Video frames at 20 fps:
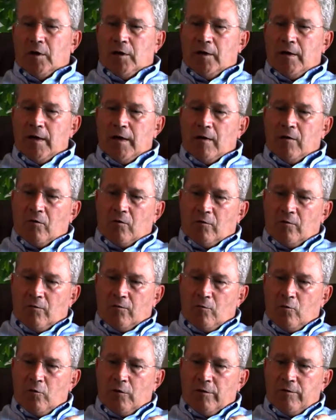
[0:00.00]
Now,
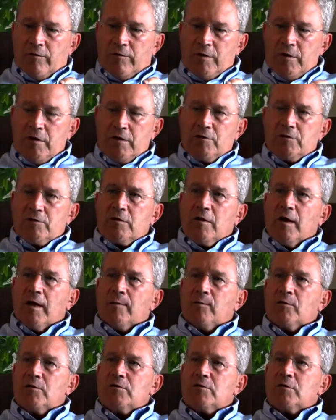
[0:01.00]
with these
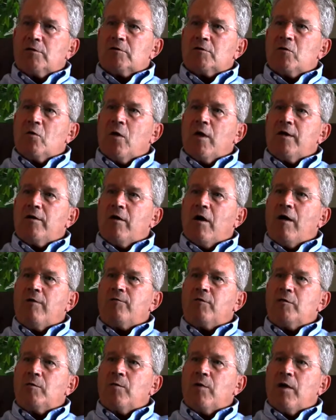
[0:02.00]
diamonds, it's quite
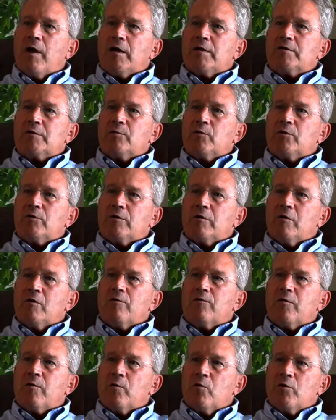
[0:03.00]
often possible to know
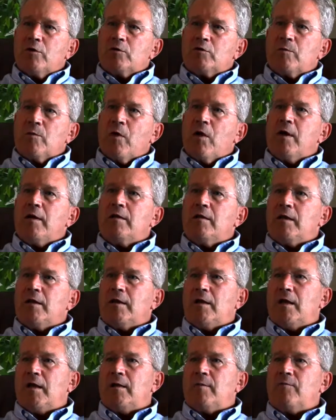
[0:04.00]
from which mine they
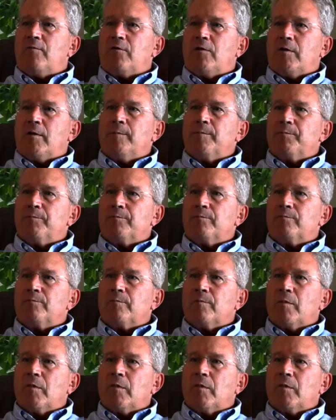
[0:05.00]
came from.